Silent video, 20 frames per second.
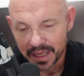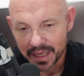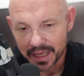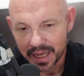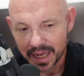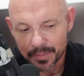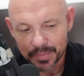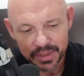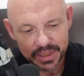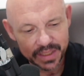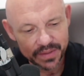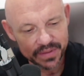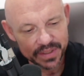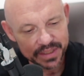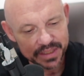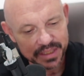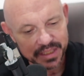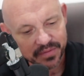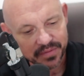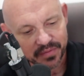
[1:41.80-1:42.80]
I believe this
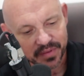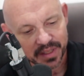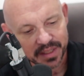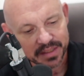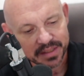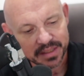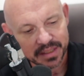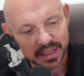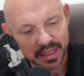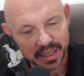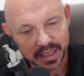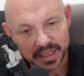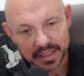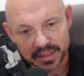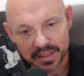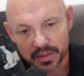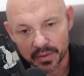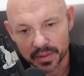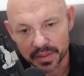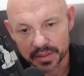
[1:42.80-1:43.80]
defense is
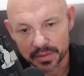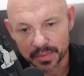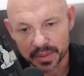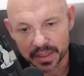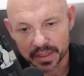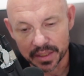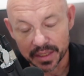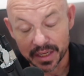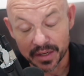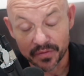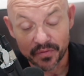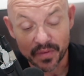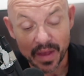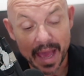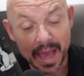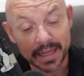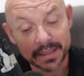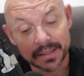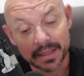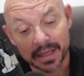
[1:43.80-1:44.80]
going to be good. In
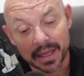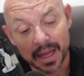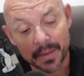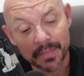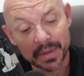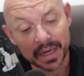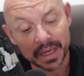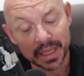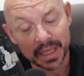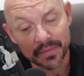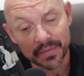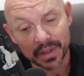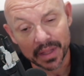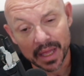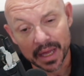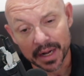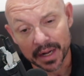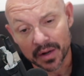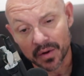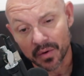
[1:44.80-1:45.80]
fact, I'm going to give a
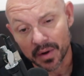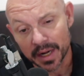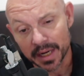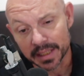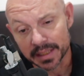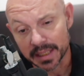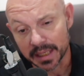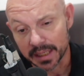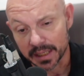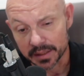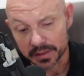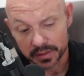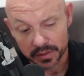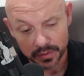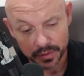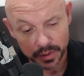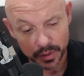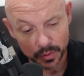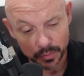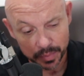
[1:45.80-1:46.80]
lot of credit to
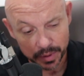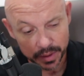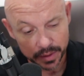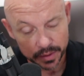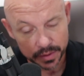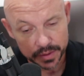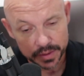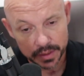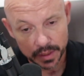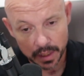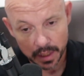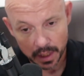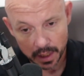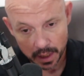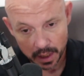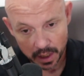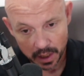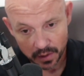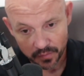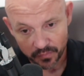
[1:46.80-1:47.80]
Antonio Pierce
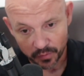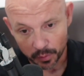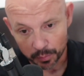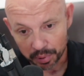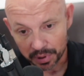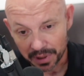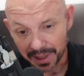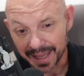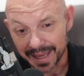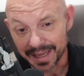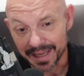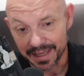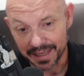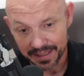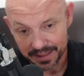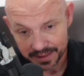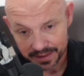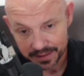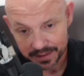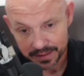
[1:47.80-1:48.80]
for
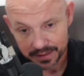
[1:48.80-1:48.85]
playing